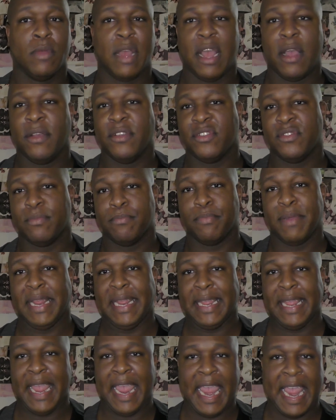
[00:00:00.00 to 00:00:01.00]
I always
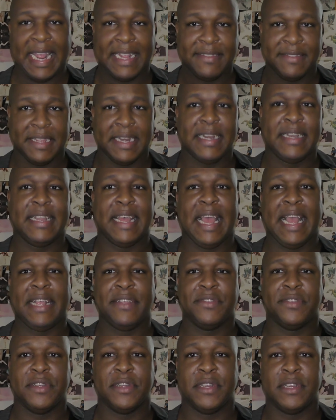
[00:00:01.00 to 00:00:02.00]
bring hand
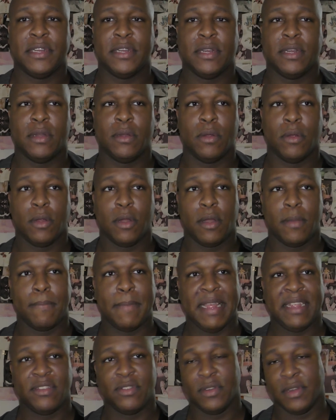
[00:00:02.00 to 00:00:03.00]
sanitizer or
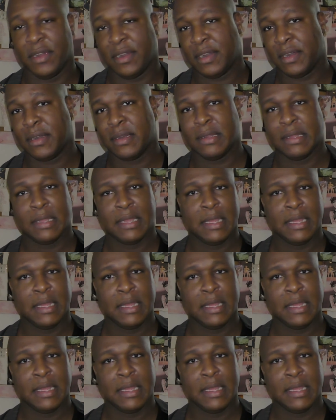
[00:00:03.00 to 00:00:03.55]
make sure